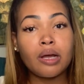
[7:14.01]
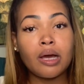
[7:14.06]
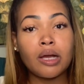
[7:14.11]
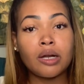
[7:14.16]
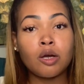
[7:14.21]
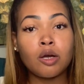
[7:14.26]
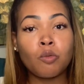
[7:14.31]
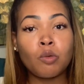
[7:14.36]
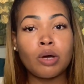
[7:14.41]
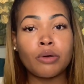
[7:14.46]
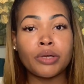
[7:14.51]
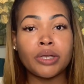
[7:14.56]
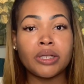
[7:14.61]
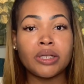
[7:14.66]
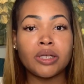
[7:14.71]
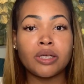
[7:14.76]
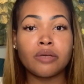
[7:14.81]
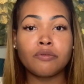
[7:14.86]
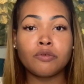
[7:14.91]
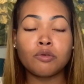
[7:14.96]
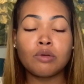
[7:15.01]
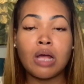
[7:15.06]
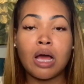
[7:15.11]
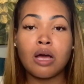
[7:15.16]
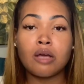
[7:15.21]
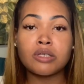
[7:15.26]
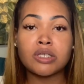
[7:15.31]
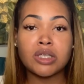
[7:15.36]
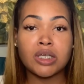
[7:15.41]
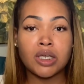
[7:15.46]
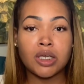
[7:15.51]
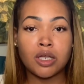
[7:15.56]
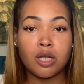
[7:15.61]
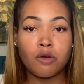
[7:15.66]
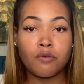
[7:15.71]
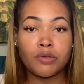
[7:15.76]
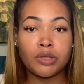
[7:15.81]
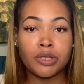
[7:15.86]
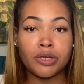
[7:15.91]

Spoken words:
I don't want any of you guys to get over